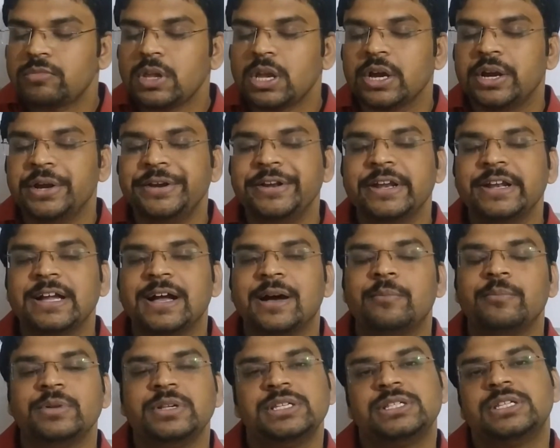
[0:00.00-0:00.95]
Indian
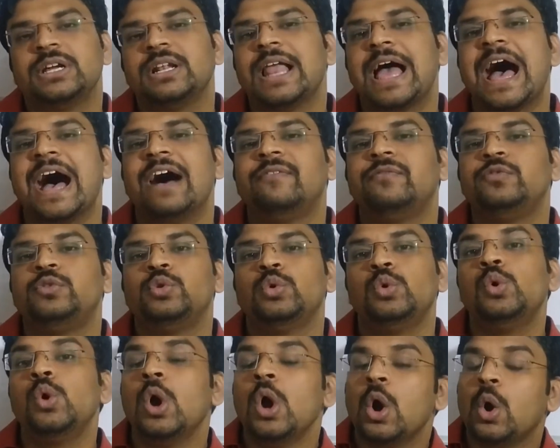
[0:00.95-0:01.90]
companies, they'll have
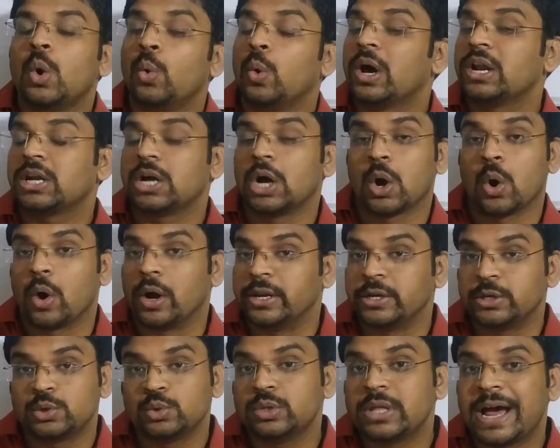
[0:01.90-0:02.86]
to work
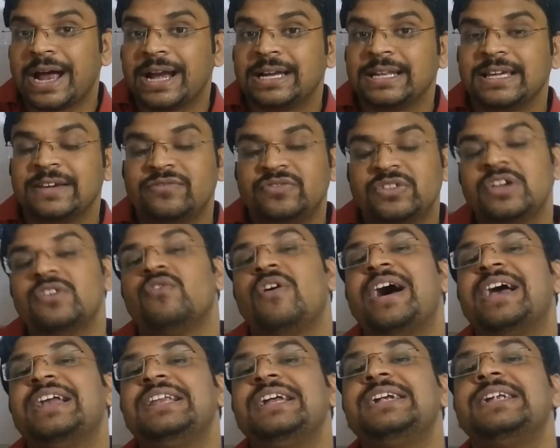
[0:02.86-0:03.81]
according to that. If they
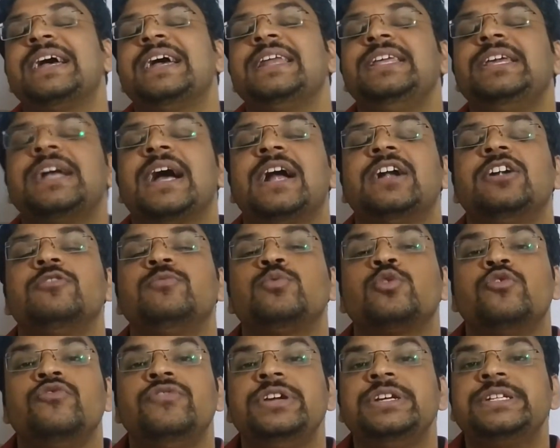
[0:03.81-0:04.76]
violate any kind of
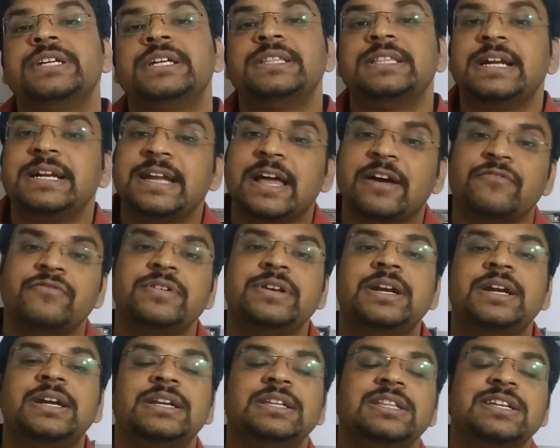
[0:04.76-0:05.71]
provision, then
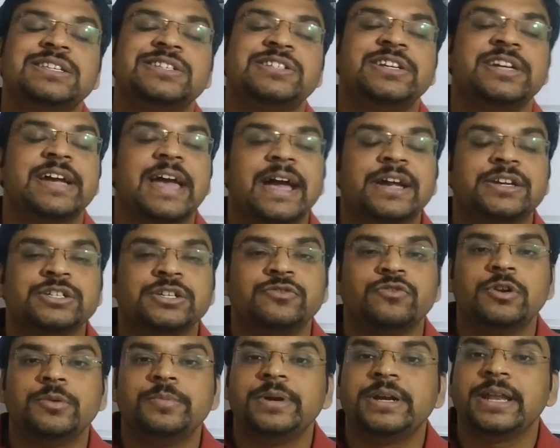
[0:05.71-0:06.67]
definitely the strict action
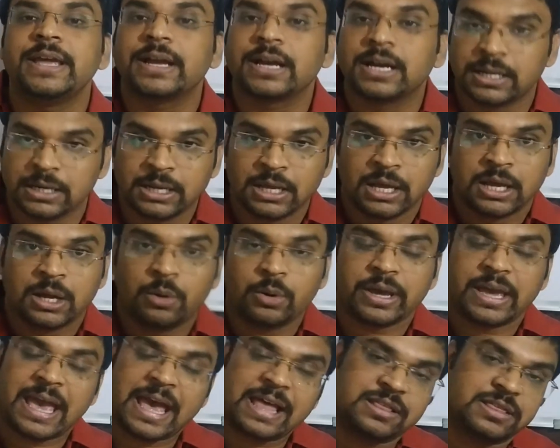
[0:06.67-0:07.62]
will be taken.
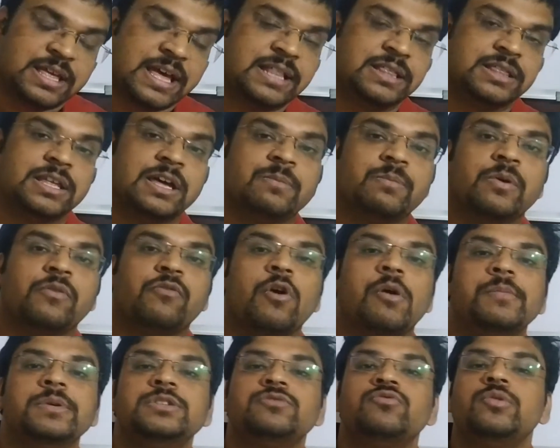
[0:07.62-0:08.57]
Okay, and then their
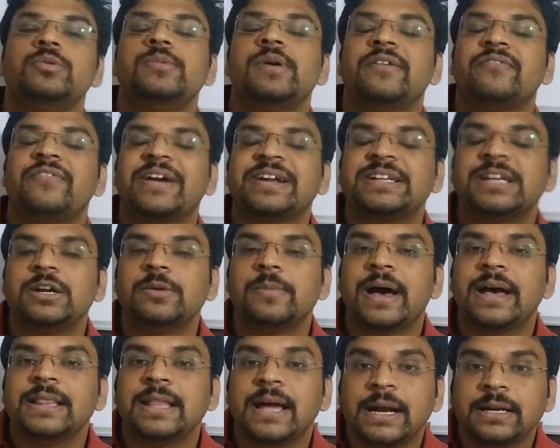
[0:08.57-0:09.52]
performance will be affected
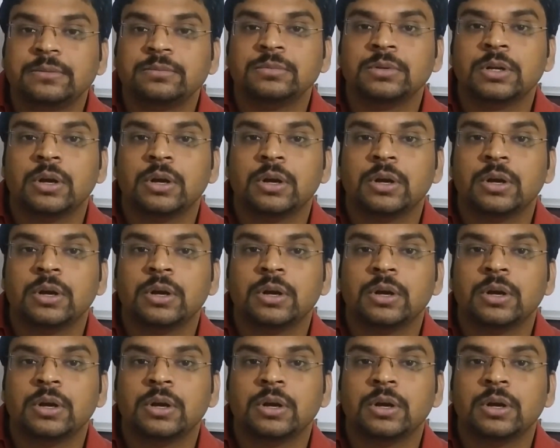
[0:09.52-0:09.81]
by that.